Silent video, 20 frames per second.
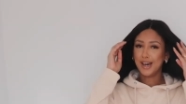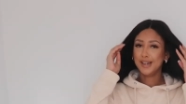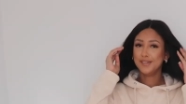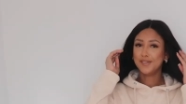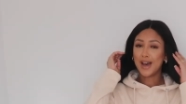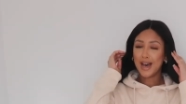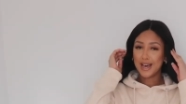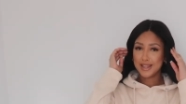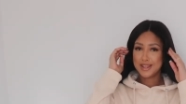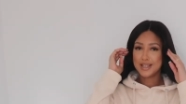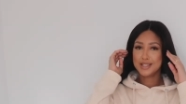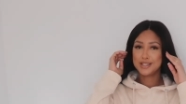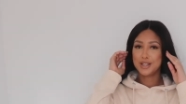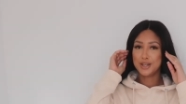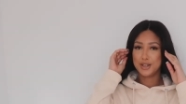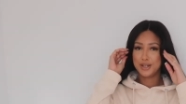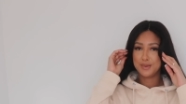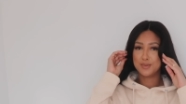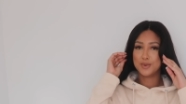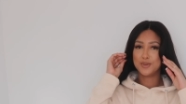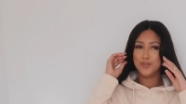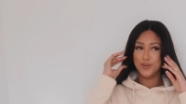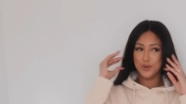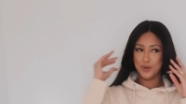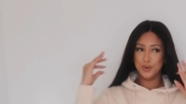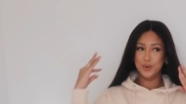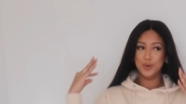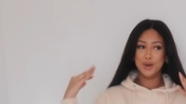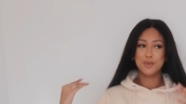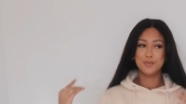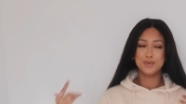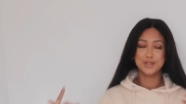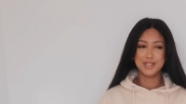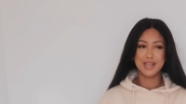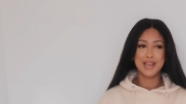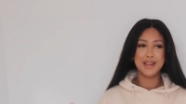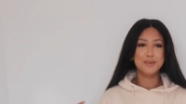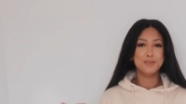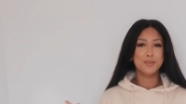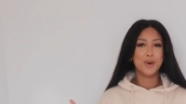I've had this hoodie before. It was
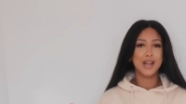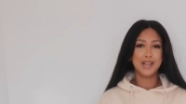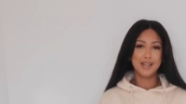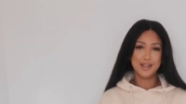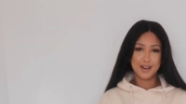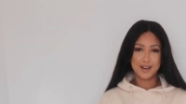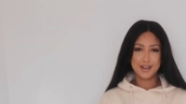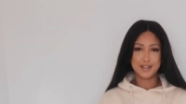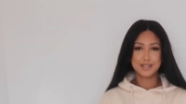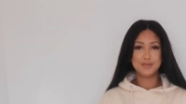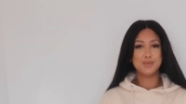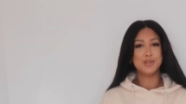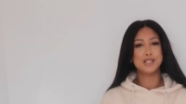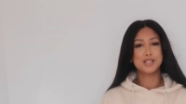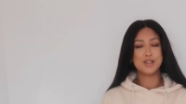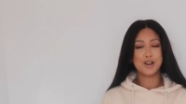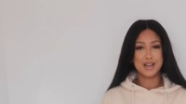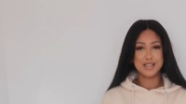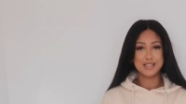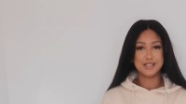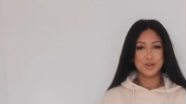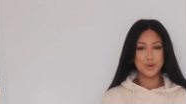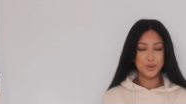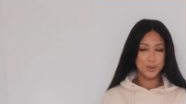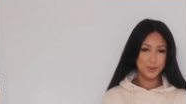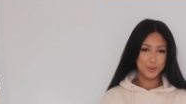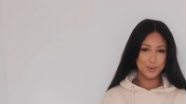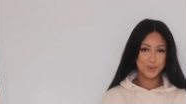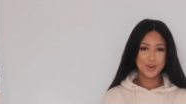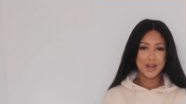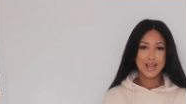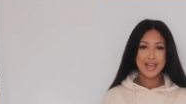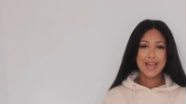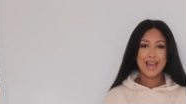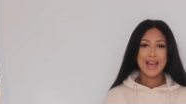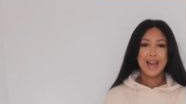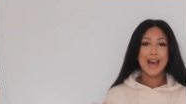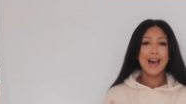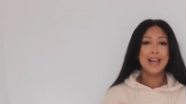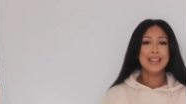in my last Missguided haul
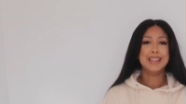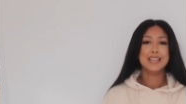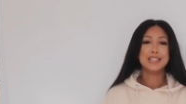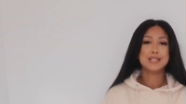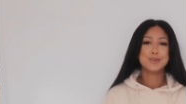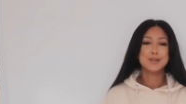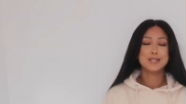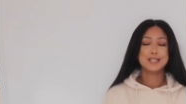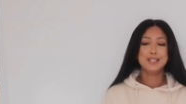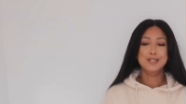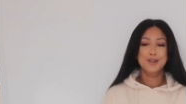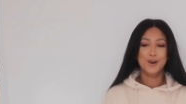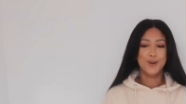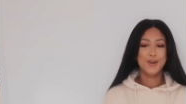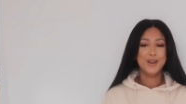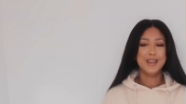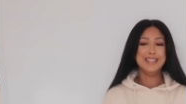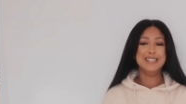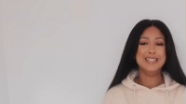and this was not